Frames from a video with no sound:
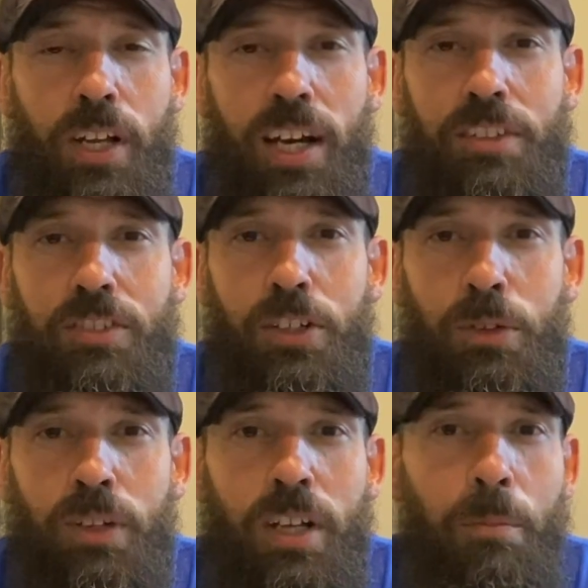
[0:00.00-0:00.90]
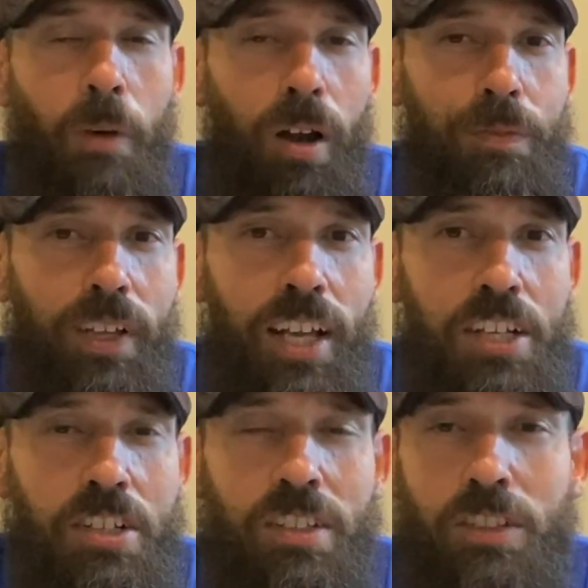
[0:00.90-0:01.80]
guys do,
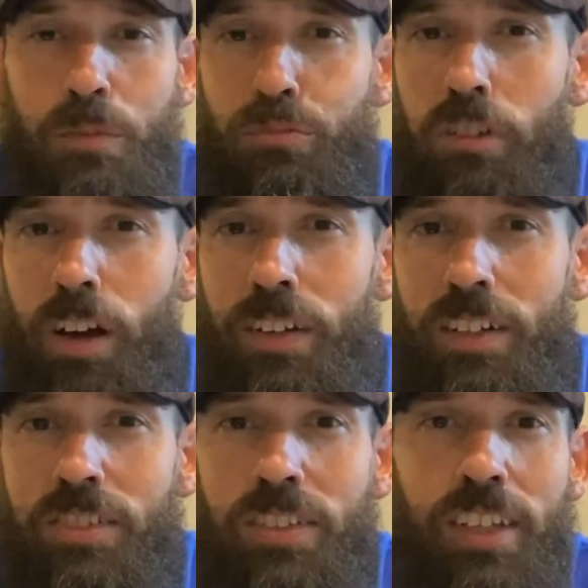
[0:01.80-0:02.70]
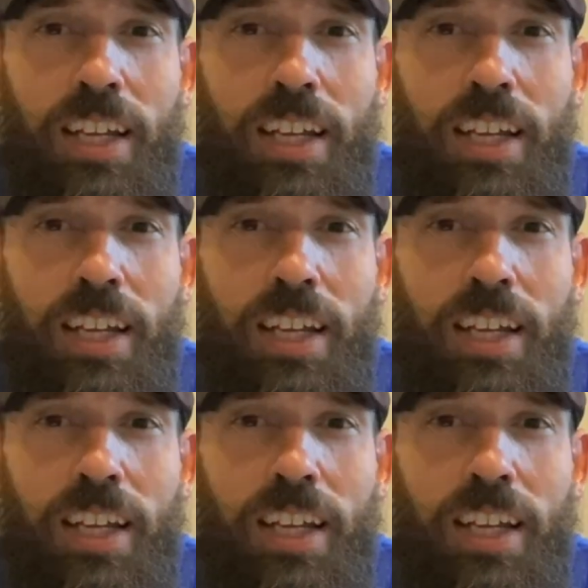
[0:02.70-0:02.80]
modifications, products,